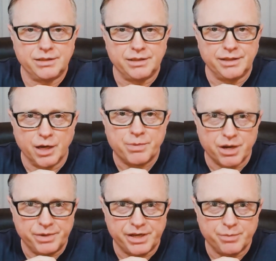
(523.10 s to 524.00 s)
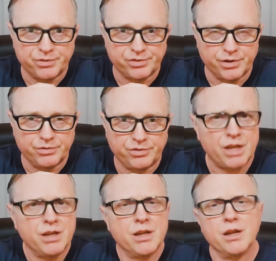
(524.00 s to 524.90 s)
in upcoming episodes.
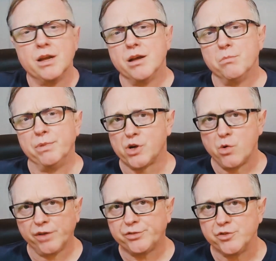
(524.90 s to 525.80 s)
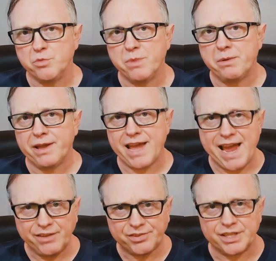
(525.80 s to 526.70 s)
But the question you may be
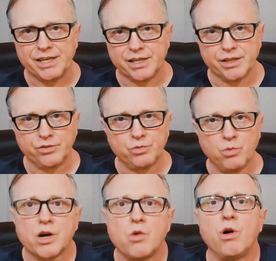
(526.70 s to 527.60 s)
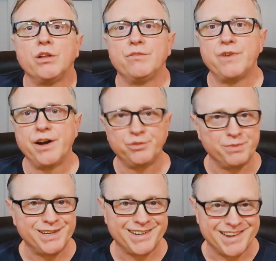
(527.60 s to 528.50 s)
asking is, what qualifies
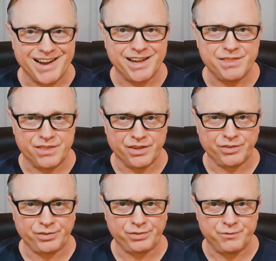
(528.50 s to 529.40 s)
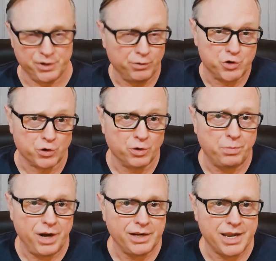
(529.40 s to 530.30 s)
me to guide this Field Journal
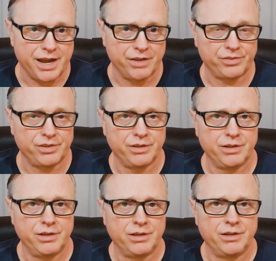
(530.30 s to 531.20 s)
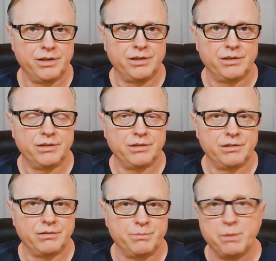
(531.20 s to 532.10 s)
podcast?
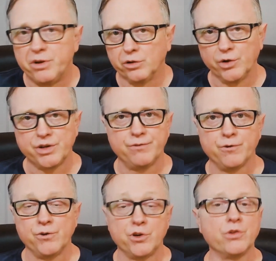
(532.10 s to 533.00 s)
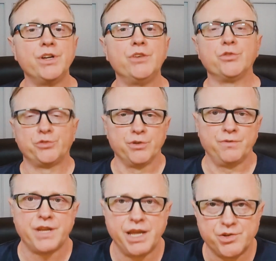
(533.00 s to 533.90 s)
Maybe you're looking for degrees or
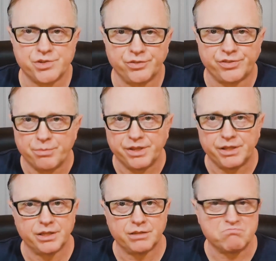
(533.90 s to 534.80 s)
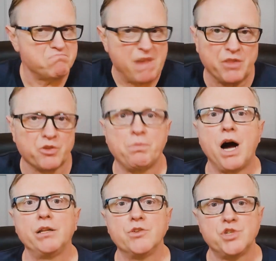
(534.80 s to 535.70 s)
certifications, something in
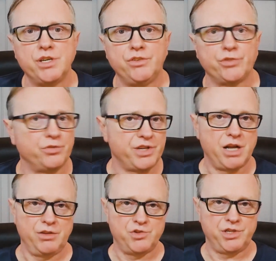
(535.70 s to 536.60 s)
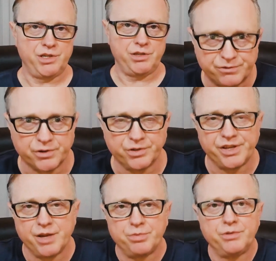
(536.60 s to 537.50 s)
anthropology, sociology, for
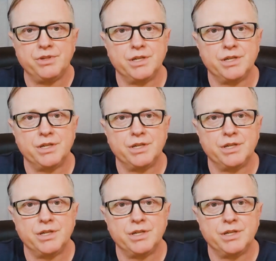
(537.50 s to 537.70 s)
example.